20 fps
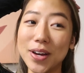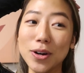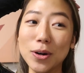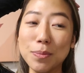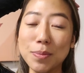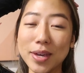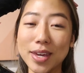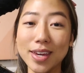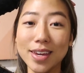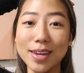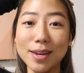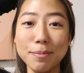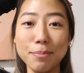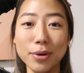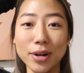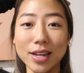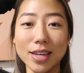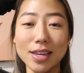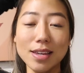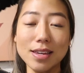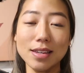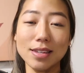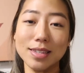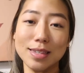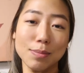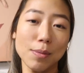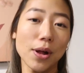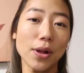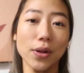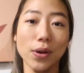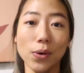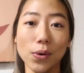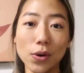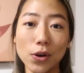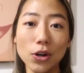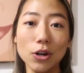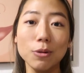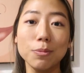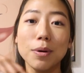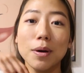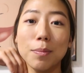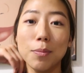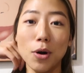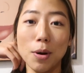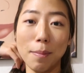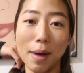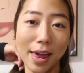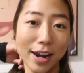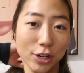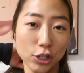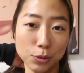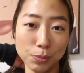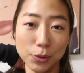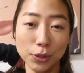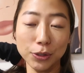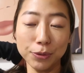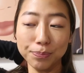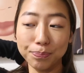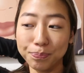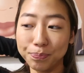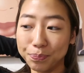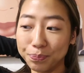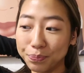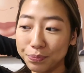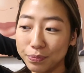it'll be pretty smaller group, more manageable,